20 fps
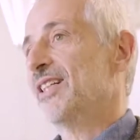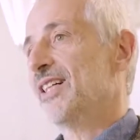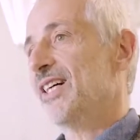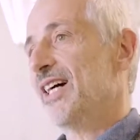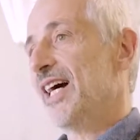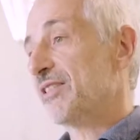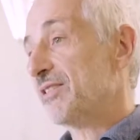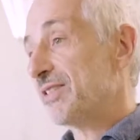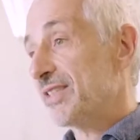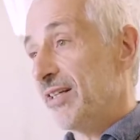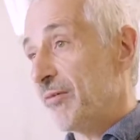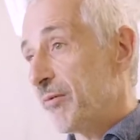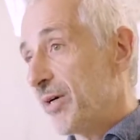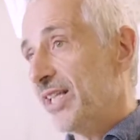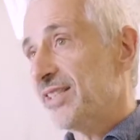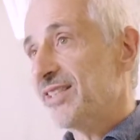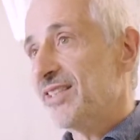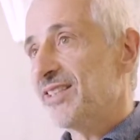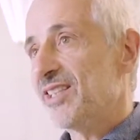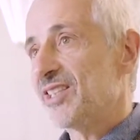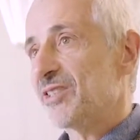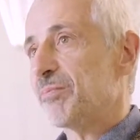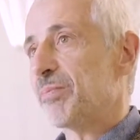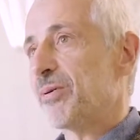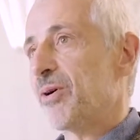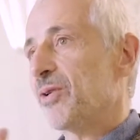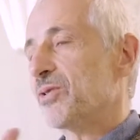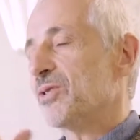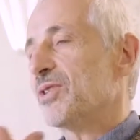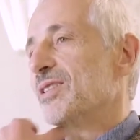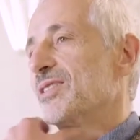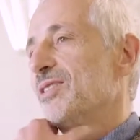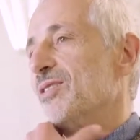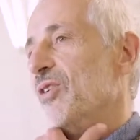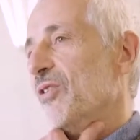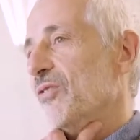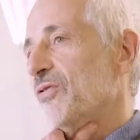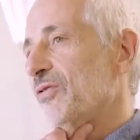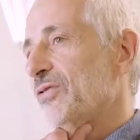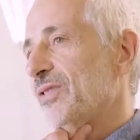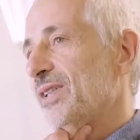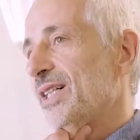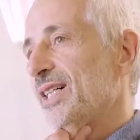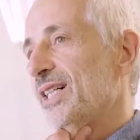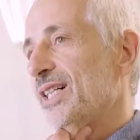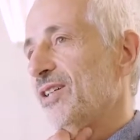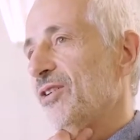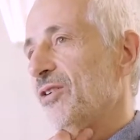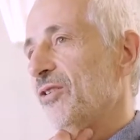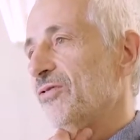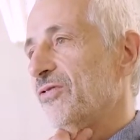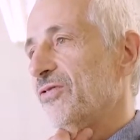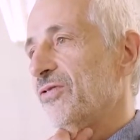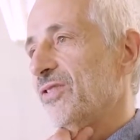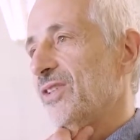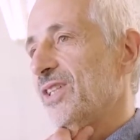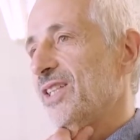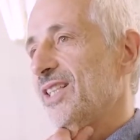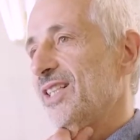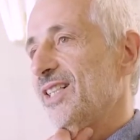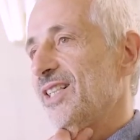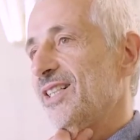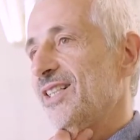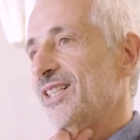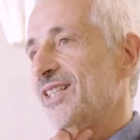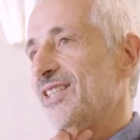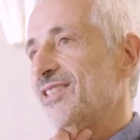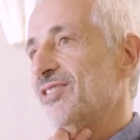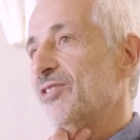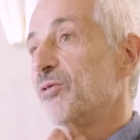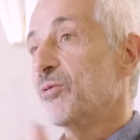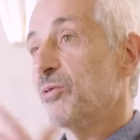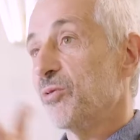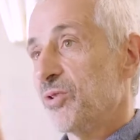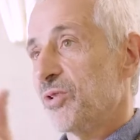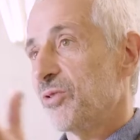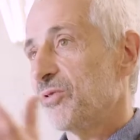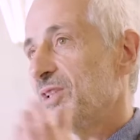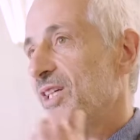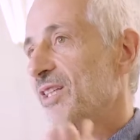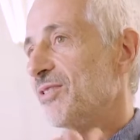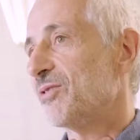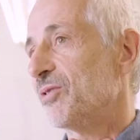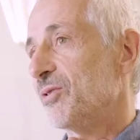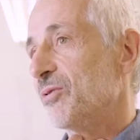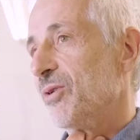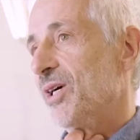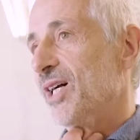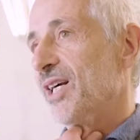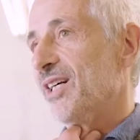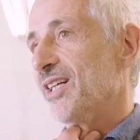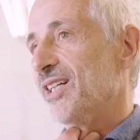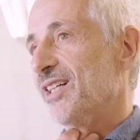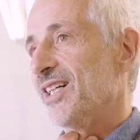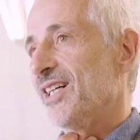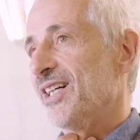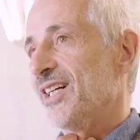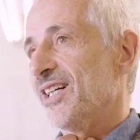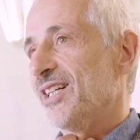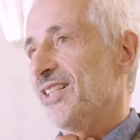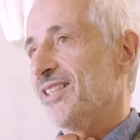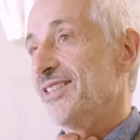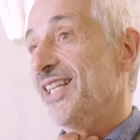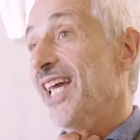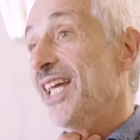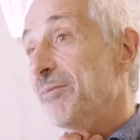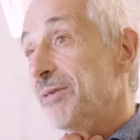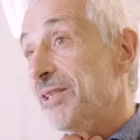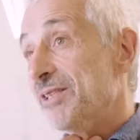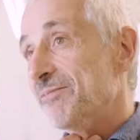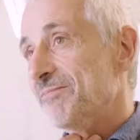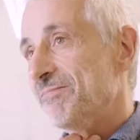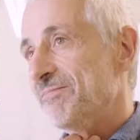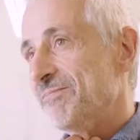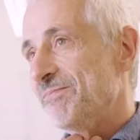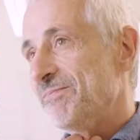accelerating this process of exclusion that you are naming.